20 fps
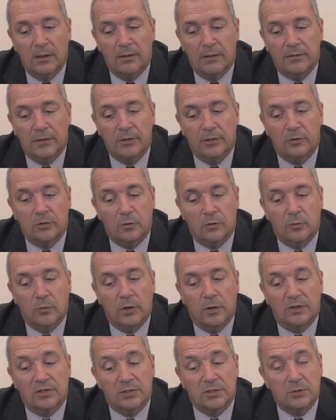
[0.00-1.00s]
then you could
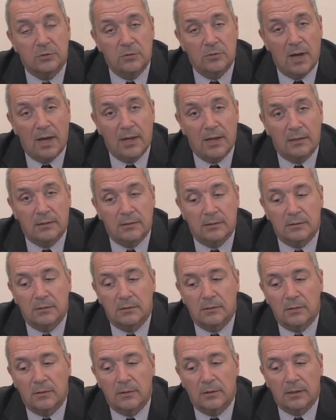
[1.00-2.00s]
work two-handed
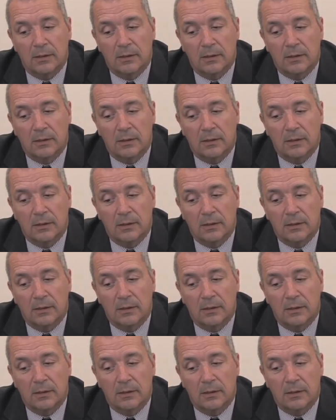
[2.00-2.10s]
on a